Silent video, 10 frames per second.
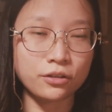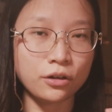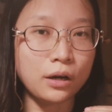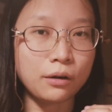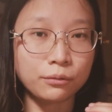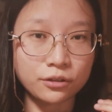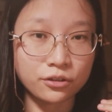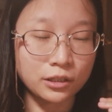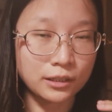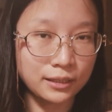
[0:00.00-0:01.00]
So I would
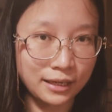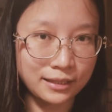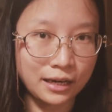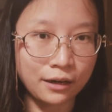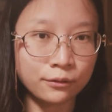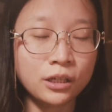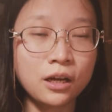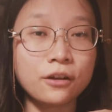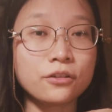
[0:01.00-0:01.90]
just sit down,